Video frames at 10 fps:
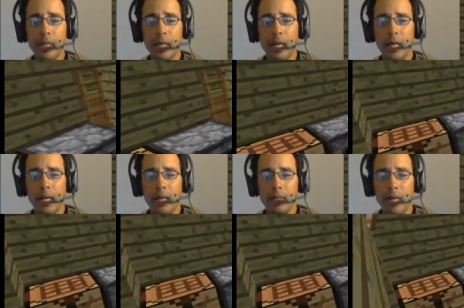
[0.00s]

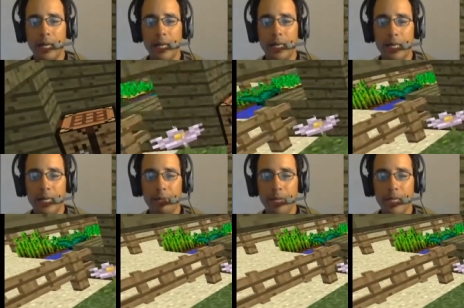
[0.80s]
Ta-da!
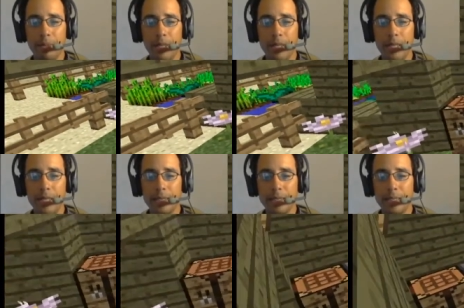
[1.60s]
I have a
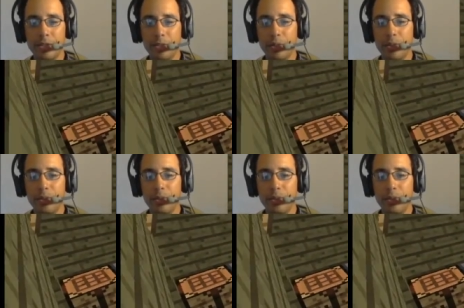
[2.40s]
backpack. And it